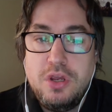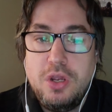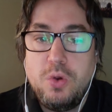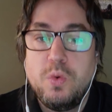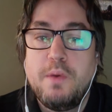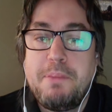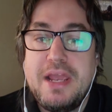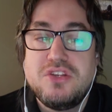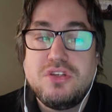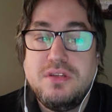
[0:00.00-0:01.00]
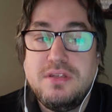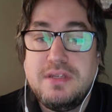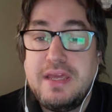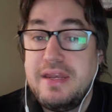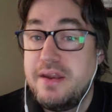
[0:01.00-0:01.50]
who were patient
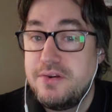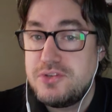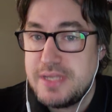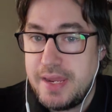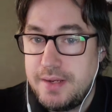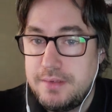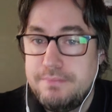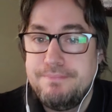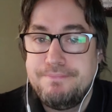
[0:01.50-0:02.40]
and understanding,